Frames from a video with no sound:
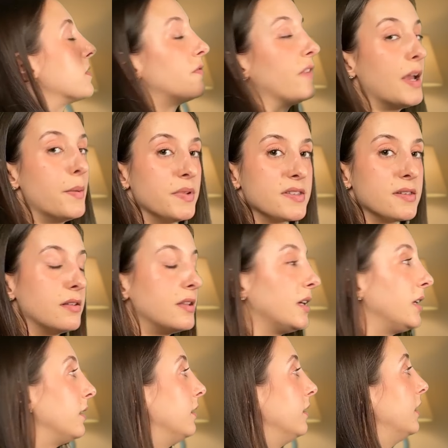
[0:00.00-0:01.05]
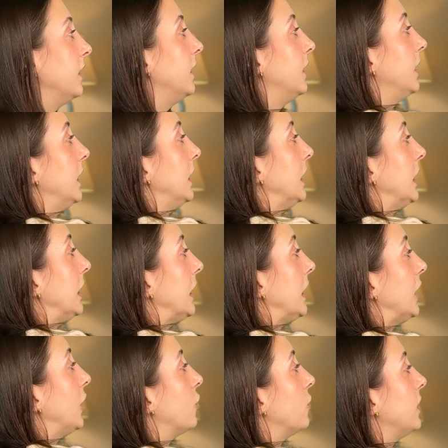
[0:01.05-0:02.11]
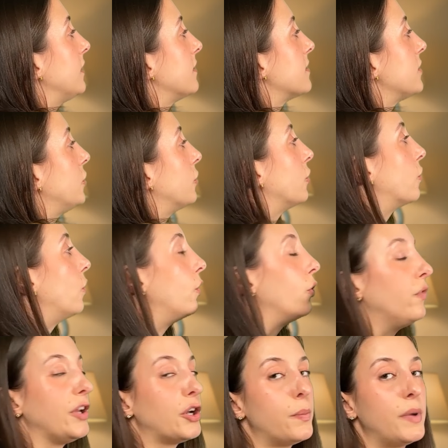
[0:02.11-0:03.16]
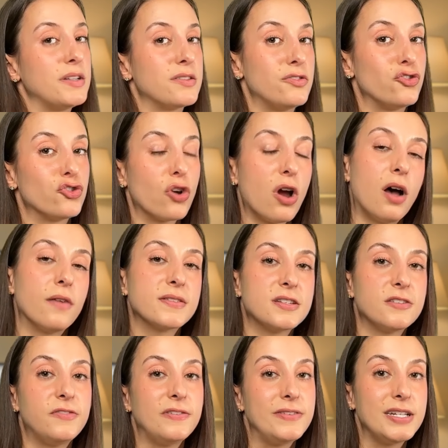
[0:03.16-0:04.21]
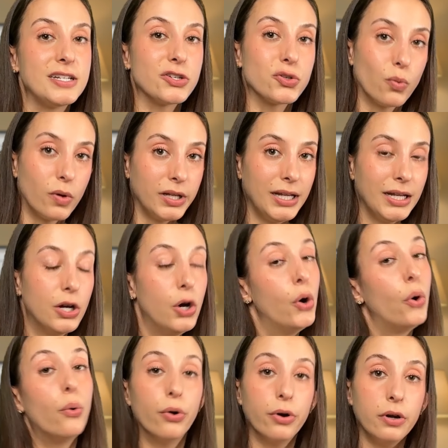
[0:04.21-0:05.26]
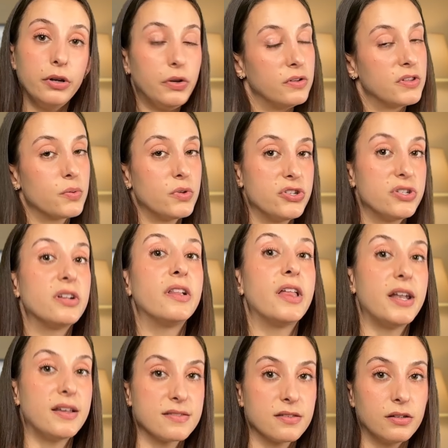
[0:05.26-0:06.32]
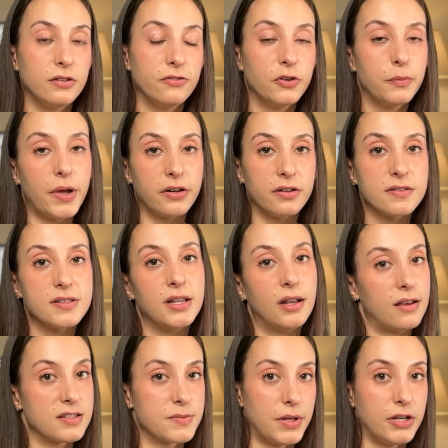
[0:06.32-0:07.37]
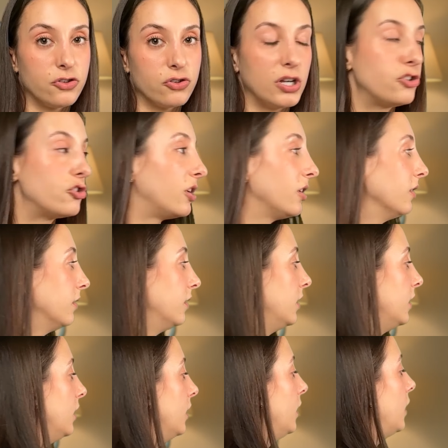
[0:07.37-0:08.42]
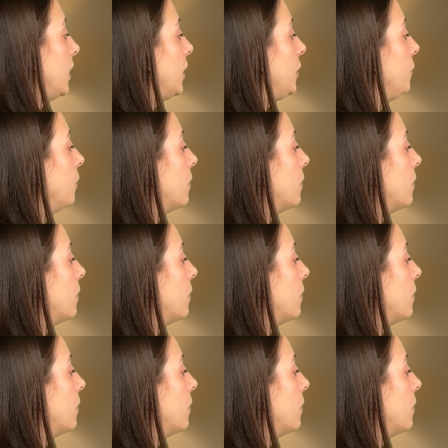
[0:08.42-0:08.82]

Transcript: of ampicillin, increase your goal vancomycin troughs to 15 to 20, or you could switch to linezolid for better CNS penetration. And you would